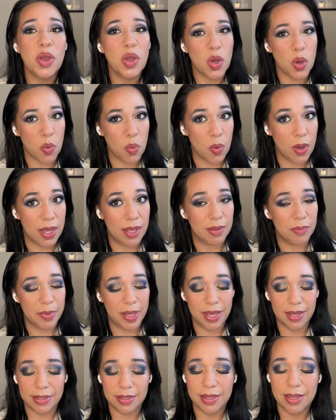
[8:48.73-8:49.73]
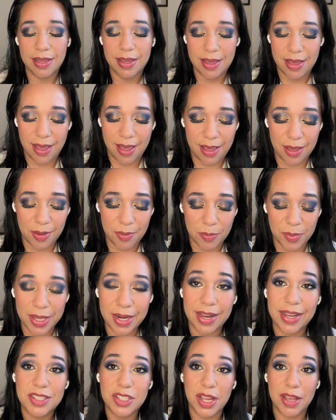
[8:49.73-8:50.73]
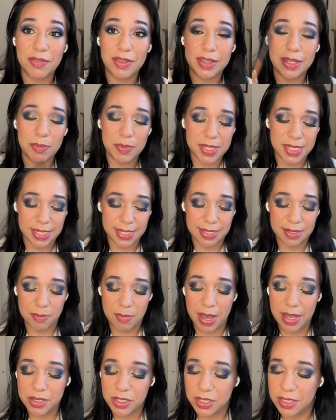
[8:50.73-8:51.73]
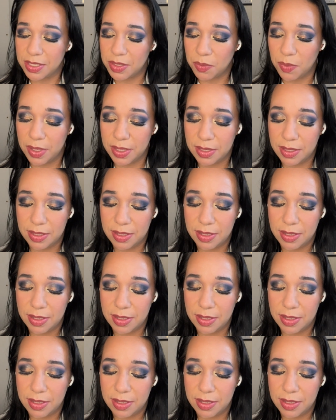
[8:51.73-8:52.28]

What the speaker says: And I actually have a lipstick to match this one.